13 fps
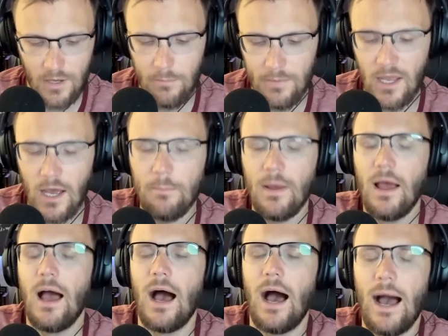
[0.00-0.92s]
Coming up,
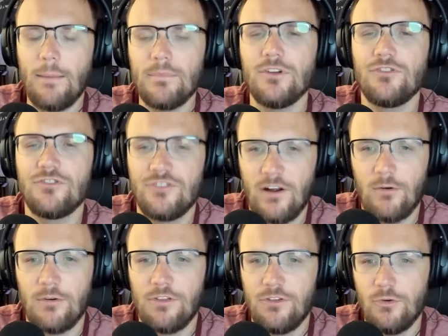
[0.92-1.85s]
I'm going to
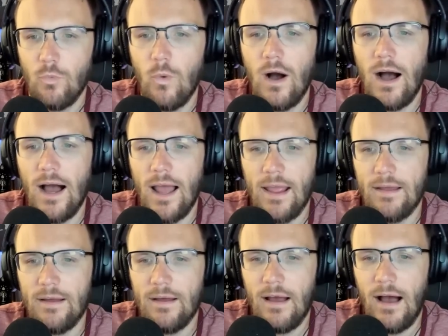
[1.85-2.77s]
share with you
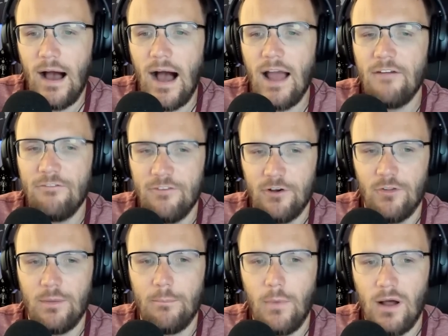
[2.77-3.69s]
why I feel
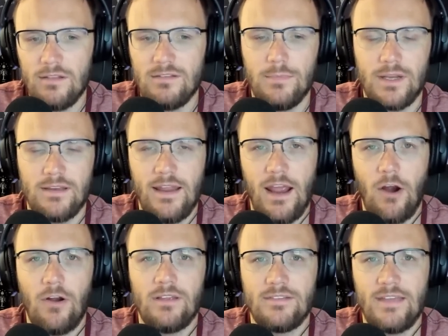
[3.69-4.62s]
that Monte
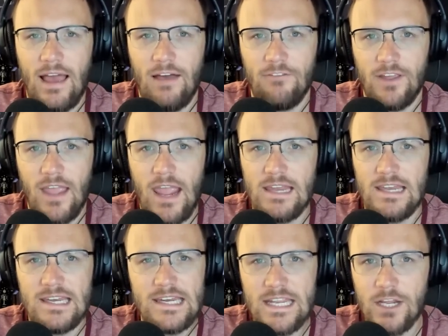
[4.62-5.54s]
McNair is having a
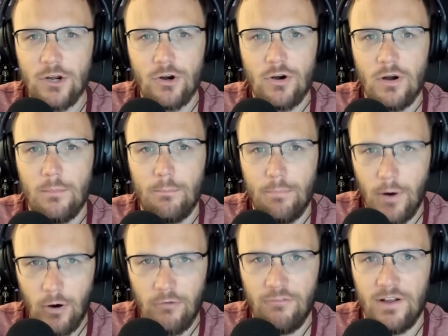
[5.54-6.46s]
near
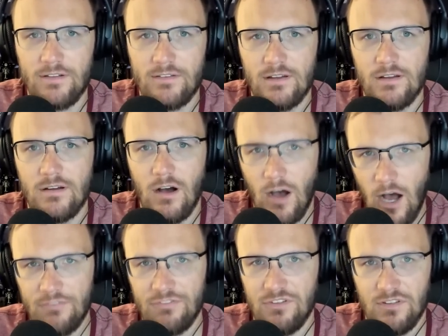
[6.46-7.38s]
perfect
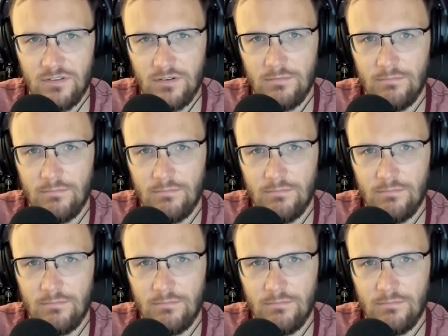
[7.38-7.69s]
offseason.